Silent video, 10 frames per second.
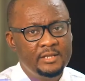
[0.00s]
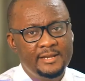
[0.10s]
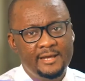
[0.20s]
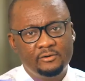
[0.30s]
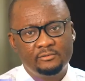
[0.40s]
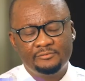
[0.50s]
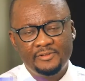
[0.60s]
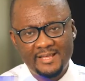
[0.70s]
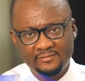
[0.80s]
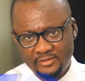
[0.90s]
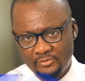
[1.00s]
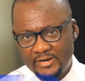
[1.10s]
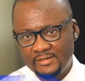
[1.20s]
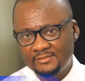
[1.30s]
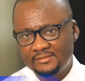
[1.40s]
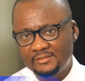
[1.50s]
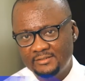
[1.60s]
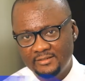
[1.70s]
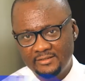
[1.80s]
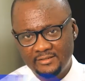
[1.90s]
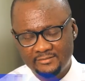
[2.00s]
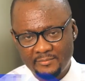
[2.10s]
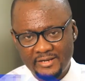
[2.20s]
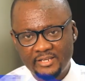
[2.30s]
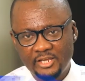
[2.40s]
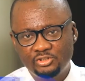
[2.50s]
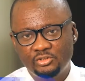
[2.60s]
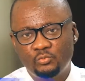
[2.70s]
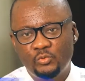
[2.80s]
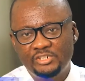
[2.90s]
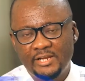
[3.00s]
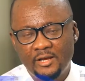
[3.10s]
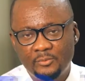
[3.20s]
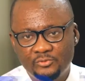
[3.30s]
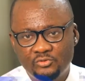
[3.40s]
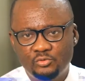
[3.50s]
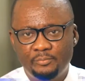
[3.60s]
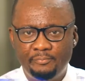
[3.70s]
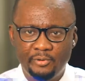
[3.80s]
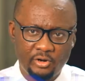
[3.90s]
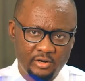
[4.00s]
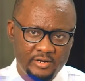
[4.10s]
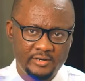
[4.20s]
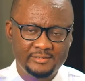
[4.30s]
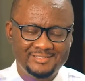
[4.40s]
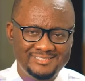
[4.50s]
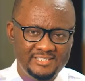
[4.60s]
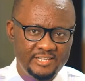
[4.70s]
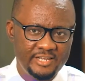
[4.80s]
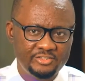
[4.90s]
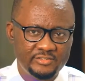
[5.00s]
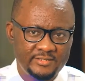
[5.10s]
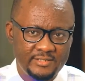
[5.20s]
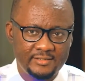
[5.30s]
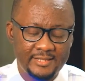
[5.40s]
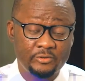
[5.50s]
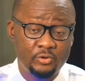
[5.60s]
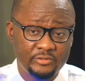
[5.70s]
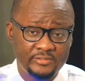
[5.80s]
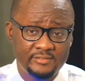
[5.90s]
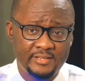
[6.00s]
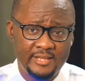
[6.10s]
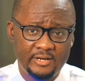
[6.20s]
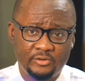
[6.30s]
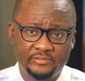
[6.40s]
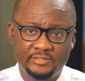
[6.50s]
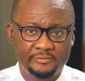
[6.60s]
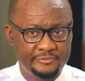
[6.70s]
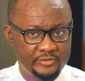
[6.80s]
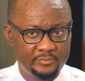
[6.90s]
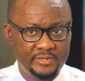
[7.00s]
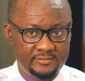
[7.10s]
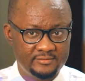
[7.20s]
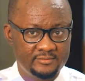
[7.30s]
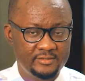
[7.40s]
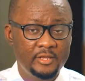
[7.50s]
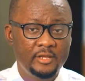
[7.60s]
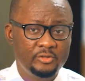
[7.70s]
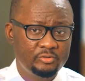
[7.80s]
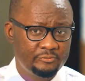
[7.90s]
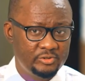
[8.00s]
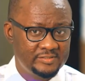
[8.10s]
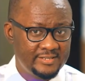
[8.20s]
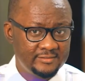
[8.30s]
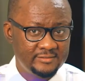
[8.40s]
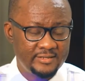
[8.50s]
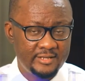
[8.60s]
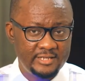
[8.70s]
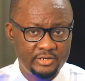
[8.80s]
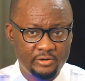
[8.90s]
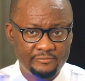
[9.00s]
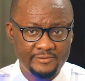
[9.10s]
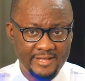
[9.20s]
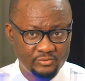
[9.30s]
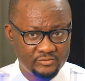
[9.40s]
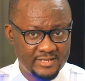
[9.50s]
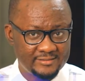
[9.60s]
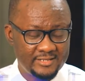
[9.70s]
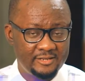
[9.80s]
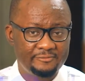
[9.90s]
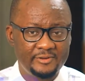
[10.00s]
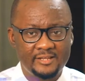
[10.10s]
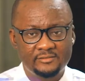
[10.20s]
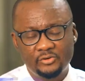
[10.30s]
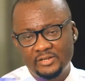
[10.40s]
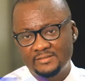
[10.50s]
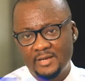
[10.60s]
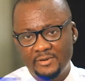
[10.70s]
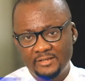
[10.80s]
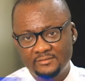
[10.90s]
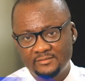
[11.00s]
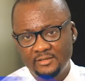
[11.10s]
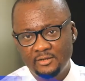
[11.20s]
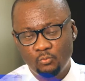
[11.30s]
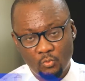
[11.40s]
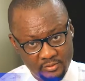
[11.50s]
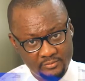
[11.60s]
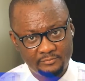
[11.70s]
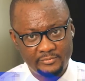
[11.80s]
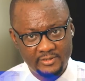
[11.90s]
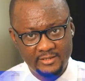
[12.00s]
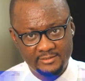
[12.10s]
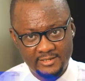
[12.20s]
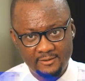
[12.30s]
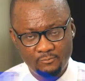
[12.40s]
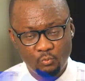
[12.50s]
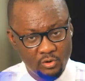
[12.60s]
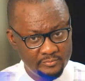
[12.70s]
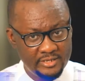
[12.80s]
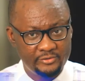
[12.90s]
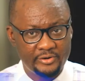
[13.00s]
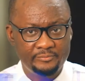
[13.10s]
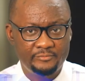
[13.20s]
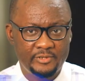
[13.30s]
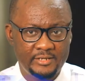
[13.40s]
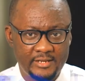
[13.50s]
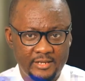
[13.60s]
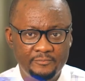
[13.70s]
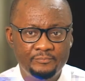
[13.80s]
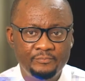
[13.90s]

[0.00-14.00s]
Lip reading: Now, Finasteride is a medication which helps to block the DHT that causes the hair loss in the first place. So if you detect it early enough and you start taking Finasteride tablets, 1 a day, 1 milligram a day,